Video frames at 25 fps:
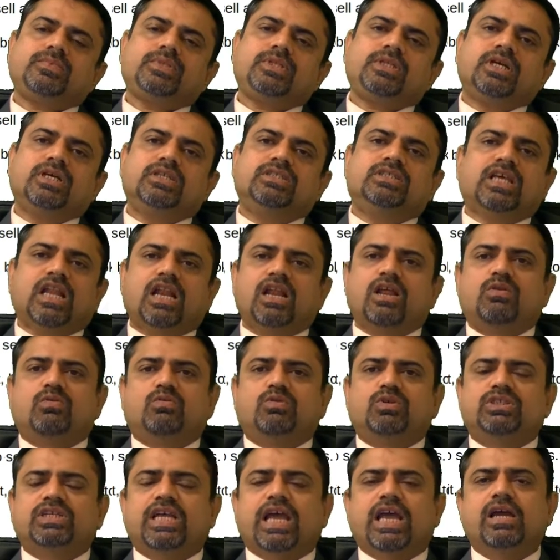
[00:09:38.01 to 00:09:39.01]
A seller
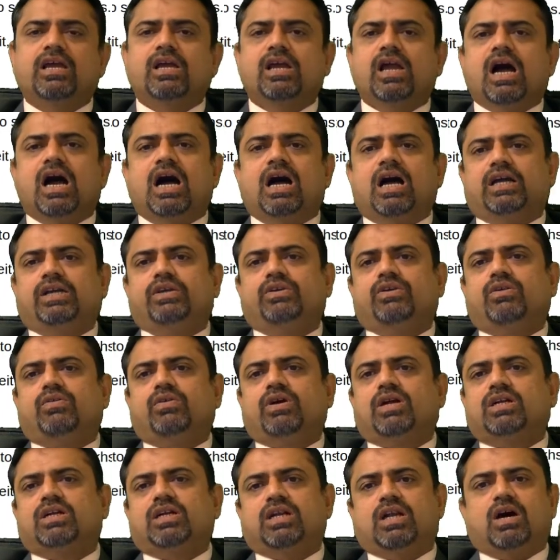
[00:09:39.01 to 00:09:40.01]
would say,
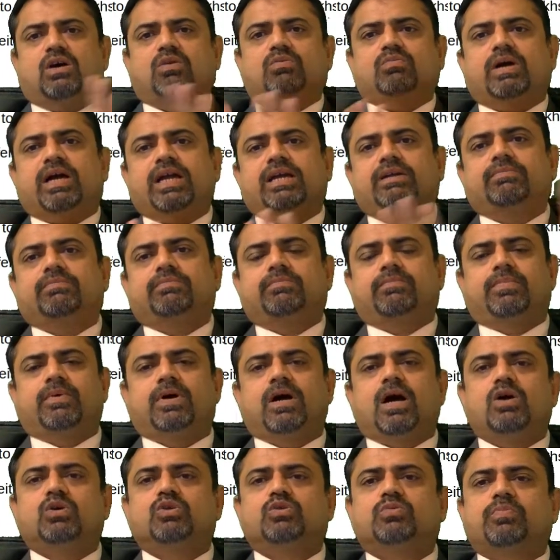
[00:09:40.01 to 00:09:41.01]
now my
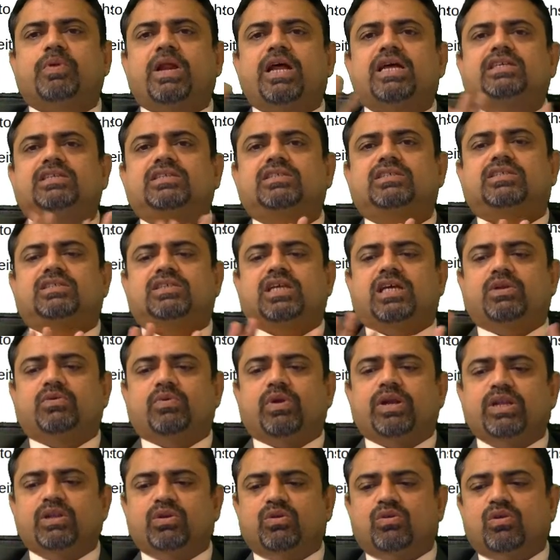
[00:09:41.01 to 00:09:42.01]
house price is say
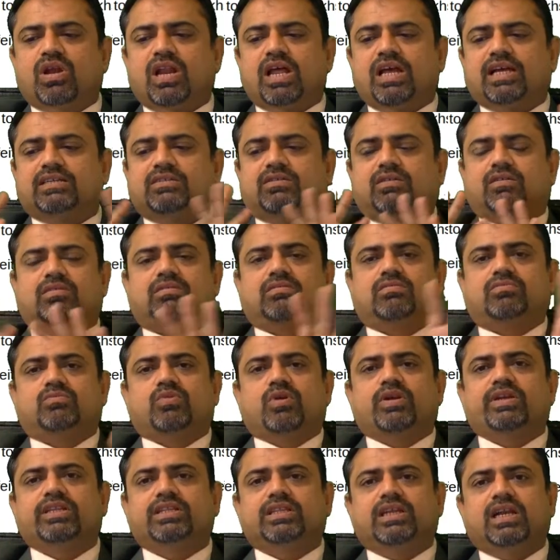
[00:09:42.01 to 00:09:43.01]
22 lakhs or
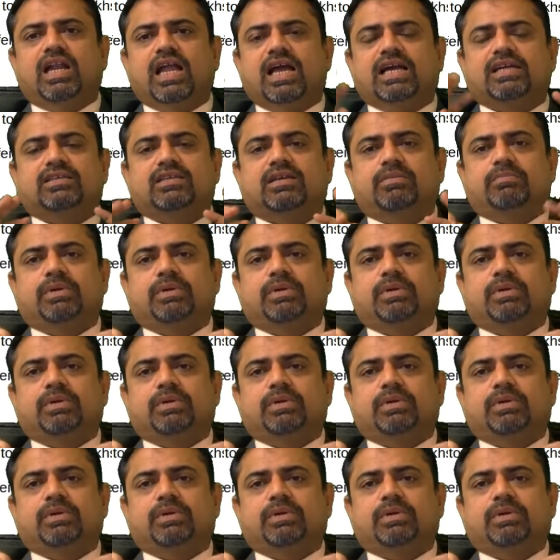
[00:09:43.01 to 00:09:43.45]
23 lakhs,